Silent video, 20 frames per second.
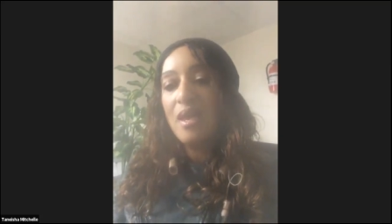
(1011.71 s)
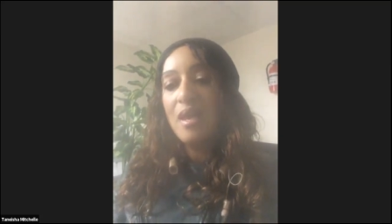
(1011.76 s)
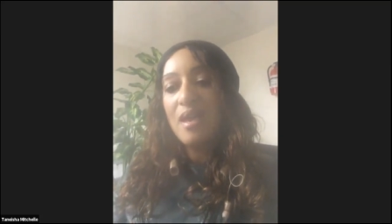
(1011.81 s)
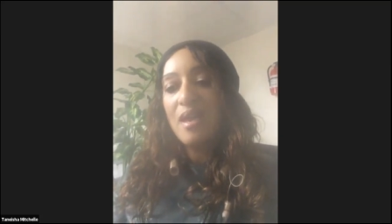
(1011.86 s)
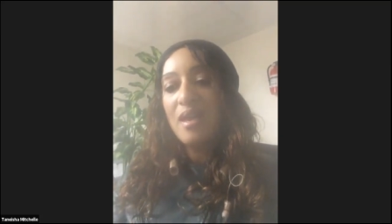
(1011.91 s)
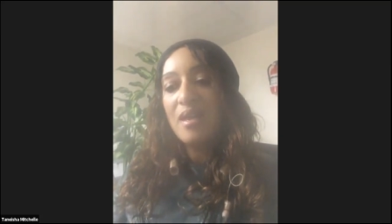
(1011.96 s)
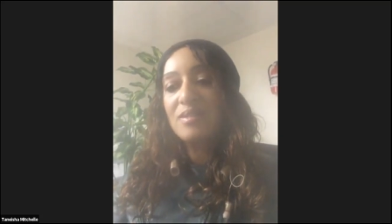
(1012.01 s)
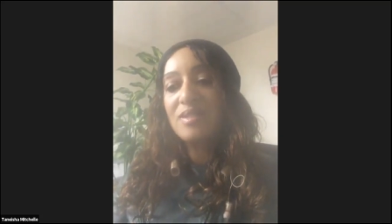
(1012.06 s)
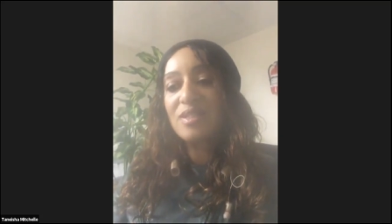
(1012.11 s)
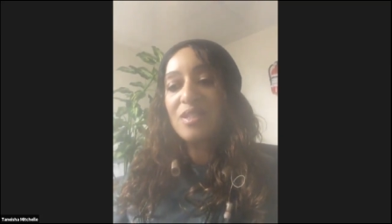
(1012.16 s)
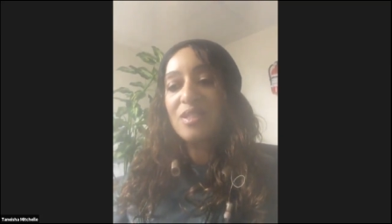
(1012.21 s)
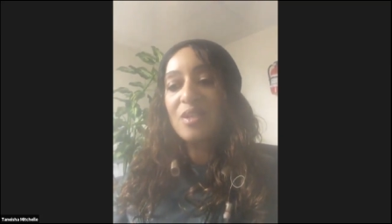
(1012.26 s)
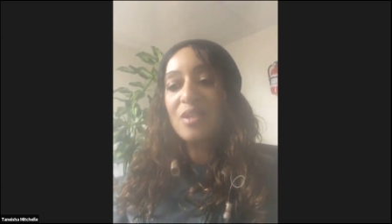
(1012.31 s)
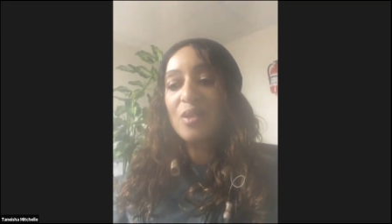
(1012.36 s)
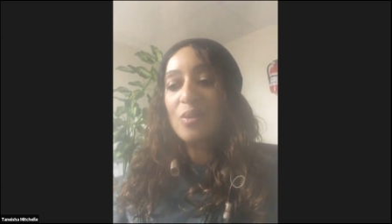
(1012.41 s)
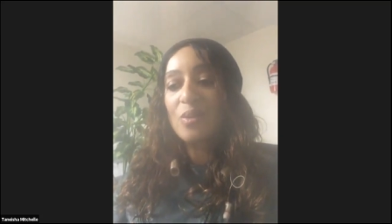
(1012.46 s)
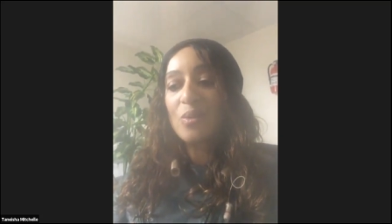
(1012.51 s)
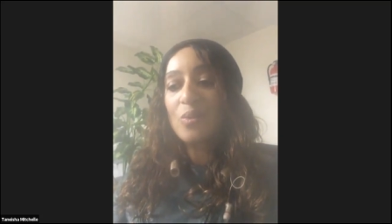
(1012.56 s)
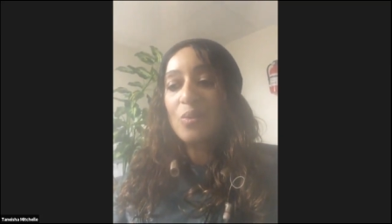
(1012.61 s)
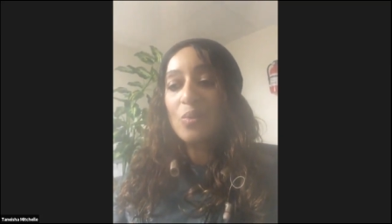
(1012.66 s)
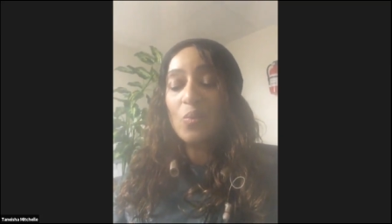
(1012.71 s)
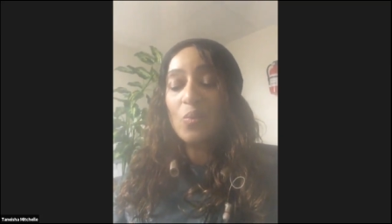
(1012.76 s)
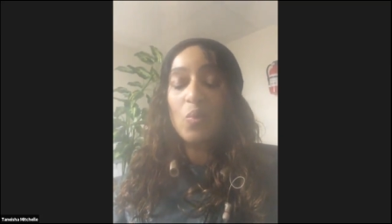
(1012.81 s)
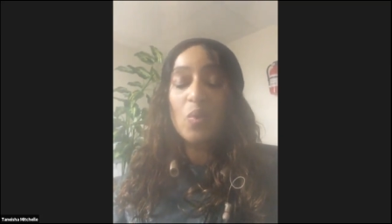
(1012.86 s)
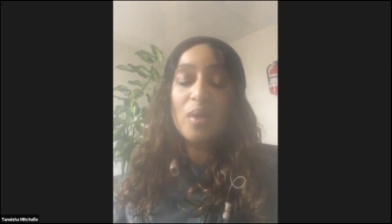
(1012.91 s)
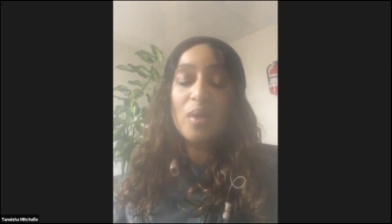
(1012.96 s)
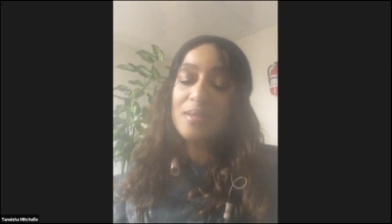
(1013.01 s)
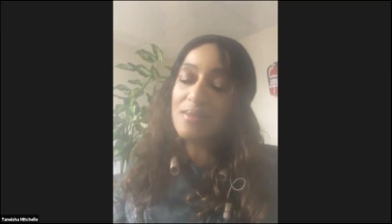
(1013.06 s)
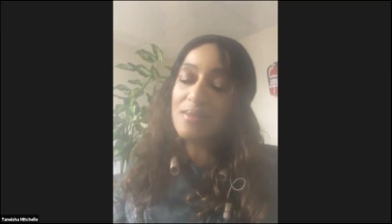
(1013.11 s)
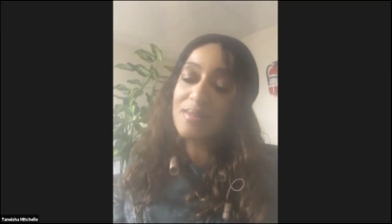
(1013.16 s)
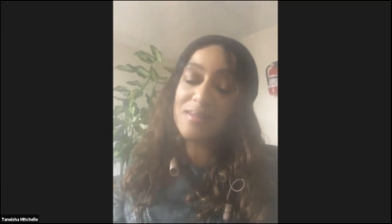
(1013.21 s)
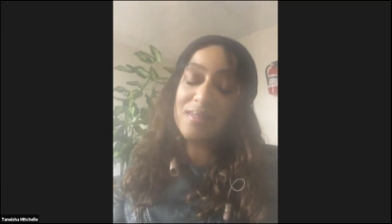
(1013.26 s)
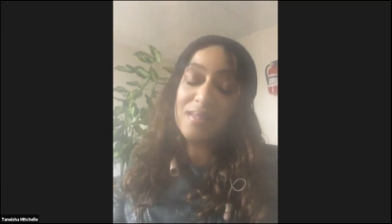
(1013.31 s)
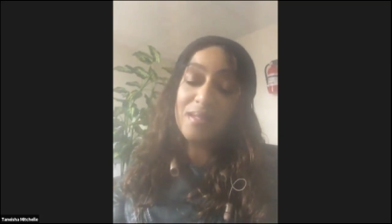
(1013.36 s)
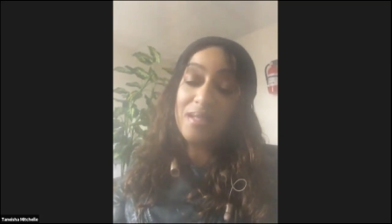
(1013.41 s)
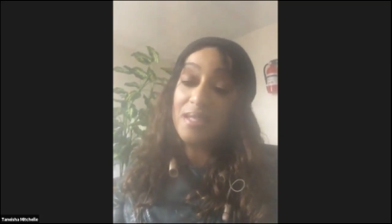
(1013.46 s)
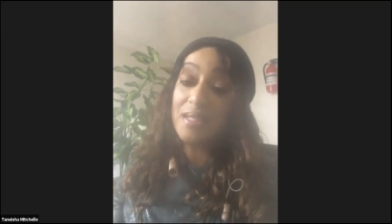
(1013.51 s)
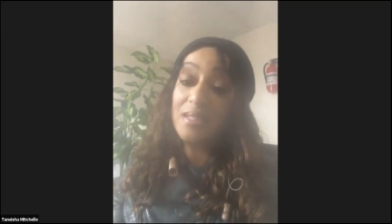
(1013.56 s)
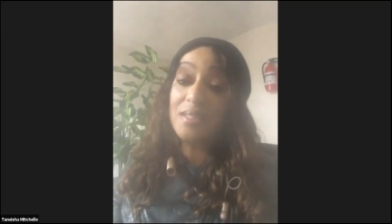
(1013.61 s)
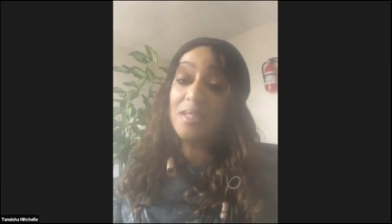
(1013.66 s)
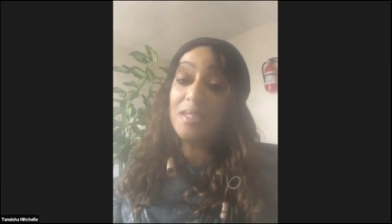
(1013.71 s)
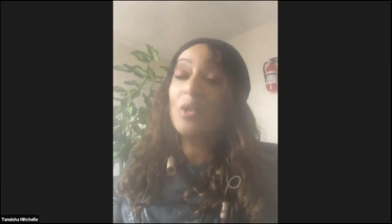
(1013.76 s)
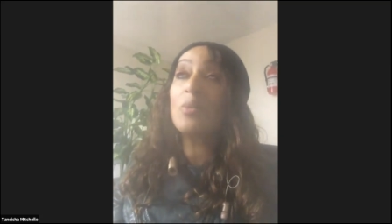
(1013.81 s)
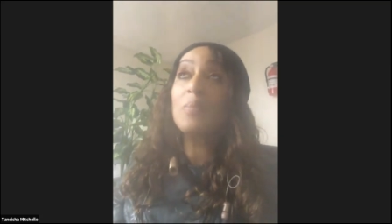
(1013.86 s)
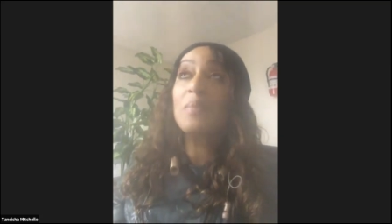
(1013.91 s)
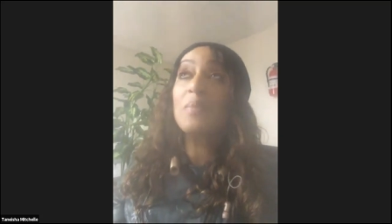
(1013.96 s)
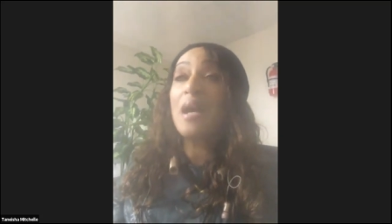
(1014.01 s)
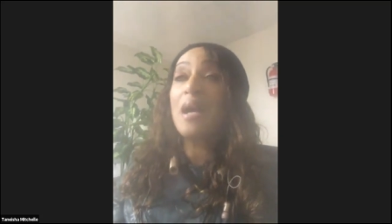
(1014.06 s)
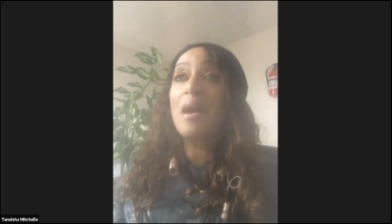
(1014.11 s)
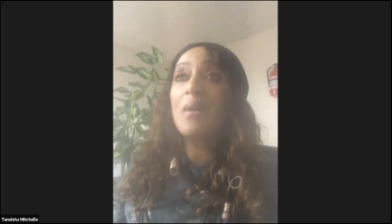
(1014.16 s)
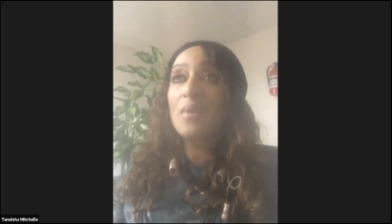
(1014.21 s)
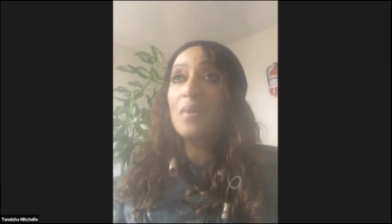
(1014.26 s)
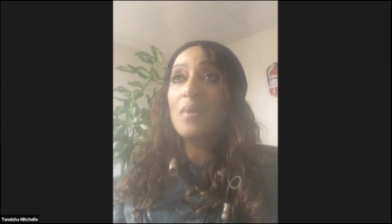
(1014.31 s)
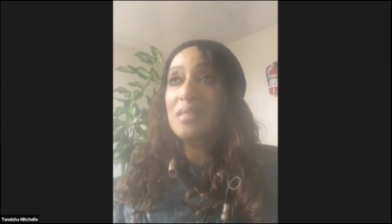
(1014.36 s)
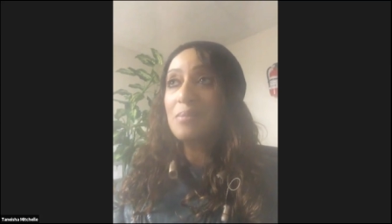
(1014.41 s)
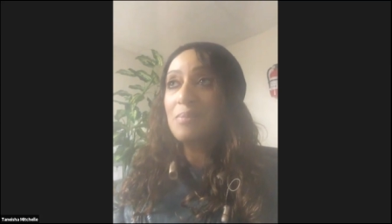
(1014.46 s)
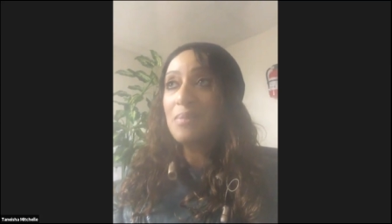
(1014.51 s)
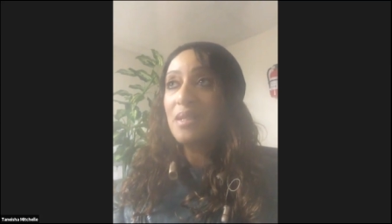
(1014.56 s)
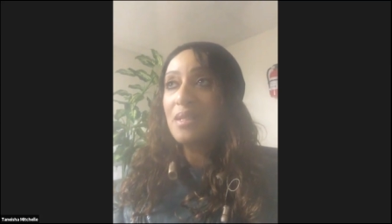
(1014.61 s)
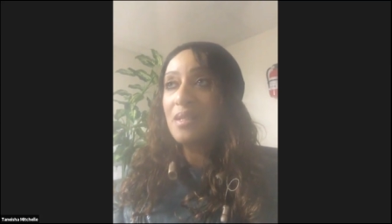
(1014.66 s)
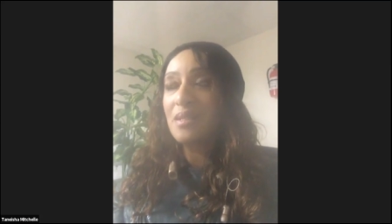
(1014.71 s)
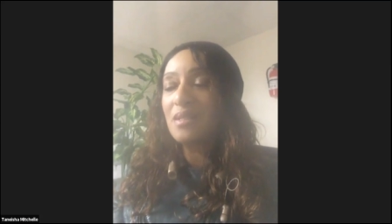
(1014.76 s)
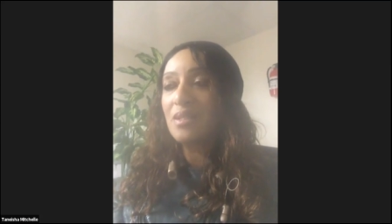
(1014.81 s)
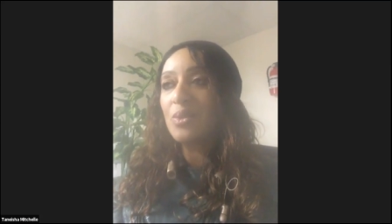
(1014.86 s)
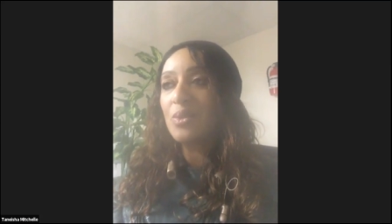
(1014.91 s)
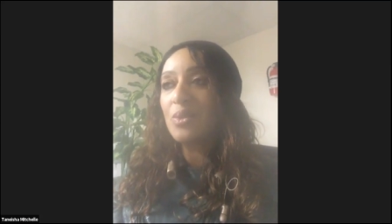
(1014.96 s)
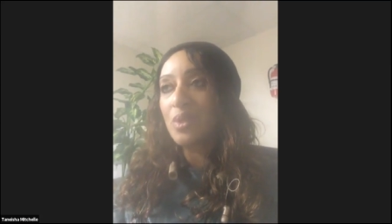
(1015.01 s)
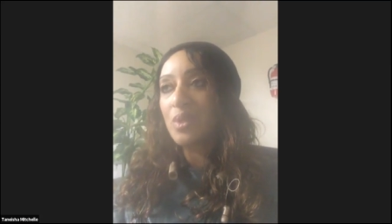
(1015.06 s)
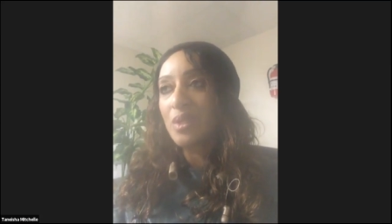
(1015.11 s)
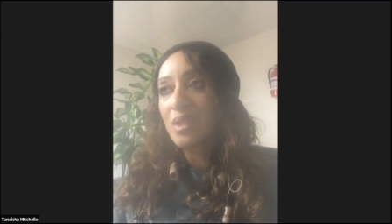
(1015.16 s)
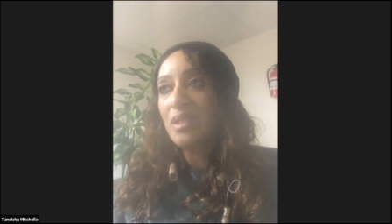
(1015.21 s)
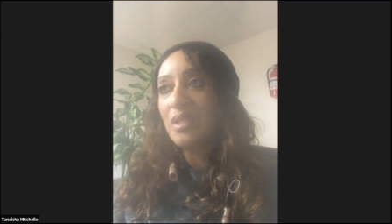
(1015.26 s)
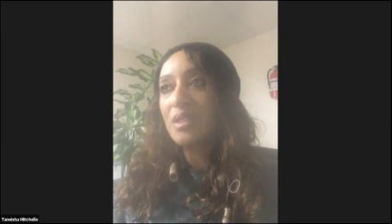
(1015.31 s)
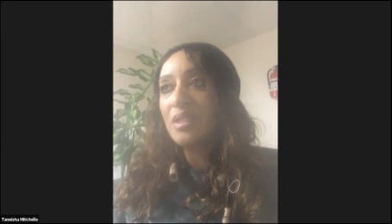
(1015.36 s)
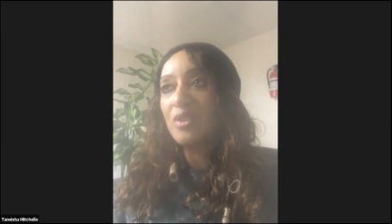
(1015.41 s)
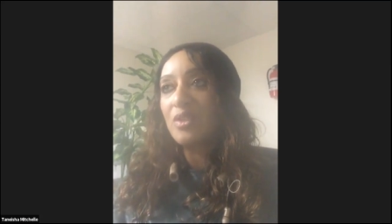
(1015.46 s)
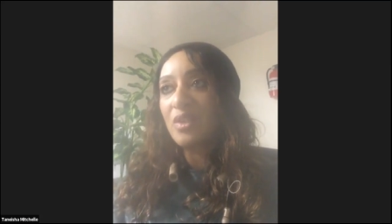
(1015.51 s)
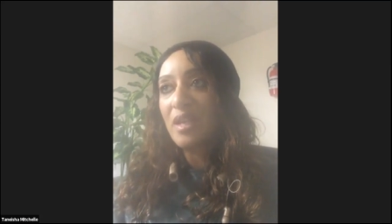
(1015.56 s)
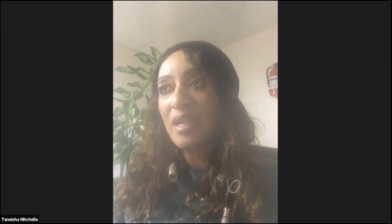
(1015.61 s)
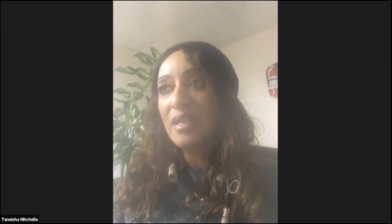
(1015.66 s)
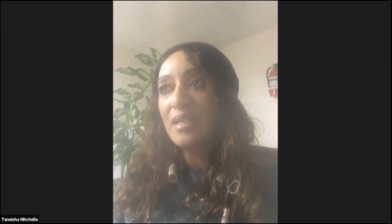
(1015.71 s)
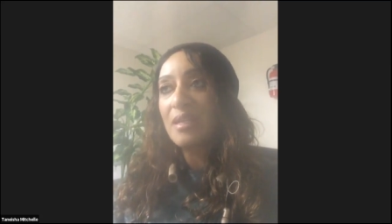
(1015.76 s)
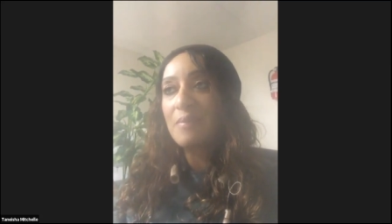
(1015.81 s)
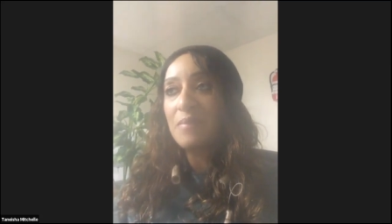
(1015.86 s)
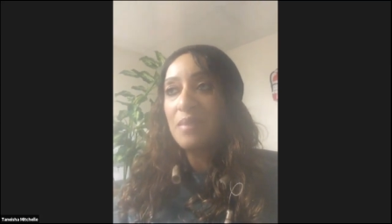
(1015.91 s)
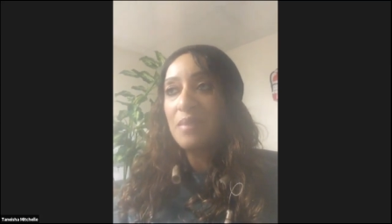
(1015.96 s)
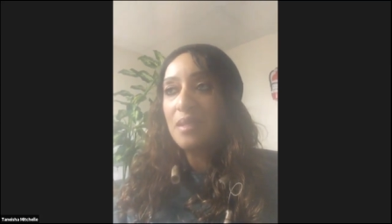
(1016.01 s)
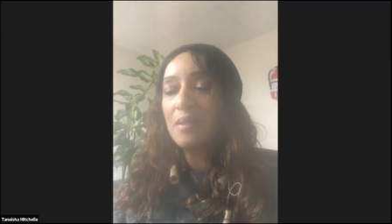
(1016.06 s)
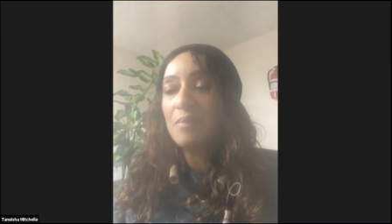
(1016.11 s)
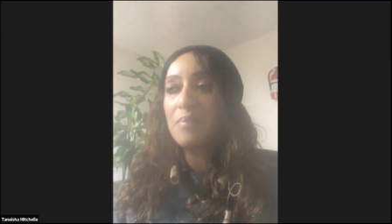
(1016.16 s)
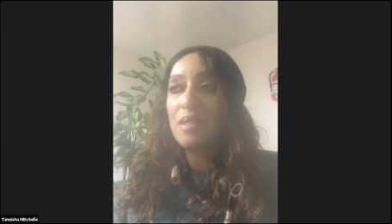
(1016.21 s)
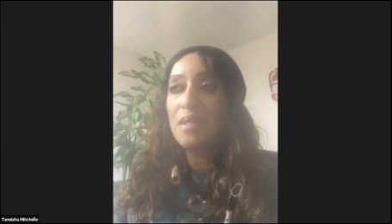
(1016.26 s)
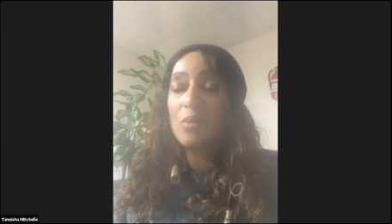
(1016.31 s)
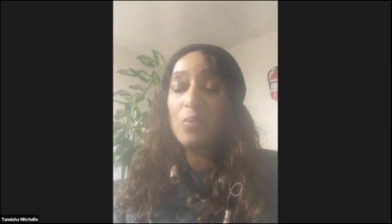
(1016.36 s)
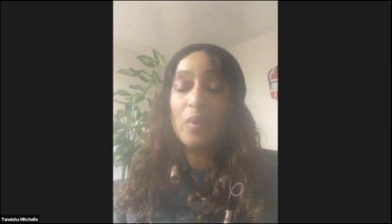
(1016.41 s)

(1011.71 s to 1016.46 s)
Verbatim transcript: And so once he told me I wasn't being the daughter he created me to be,